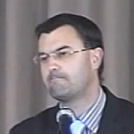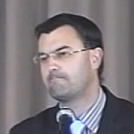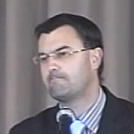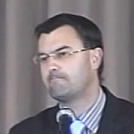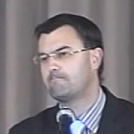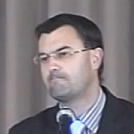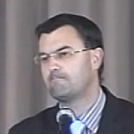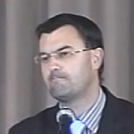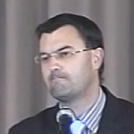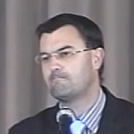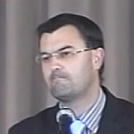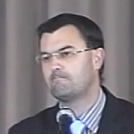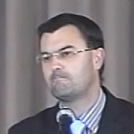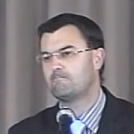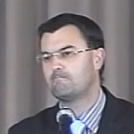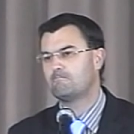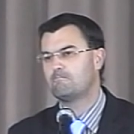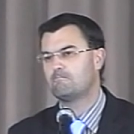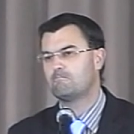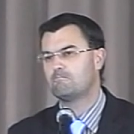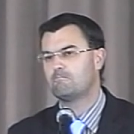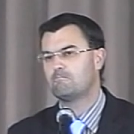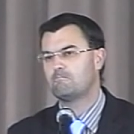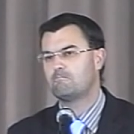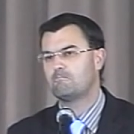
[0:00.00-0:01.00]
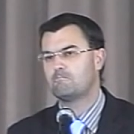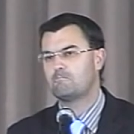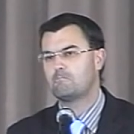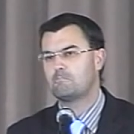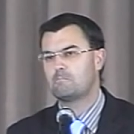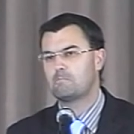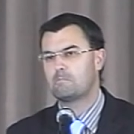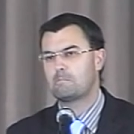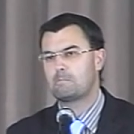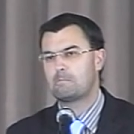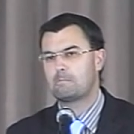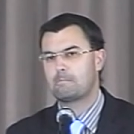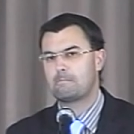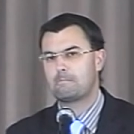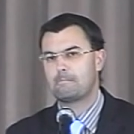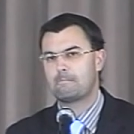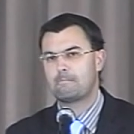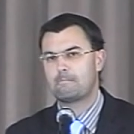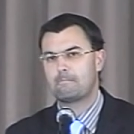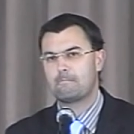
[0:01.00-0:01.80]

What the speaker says: Nobody speaks.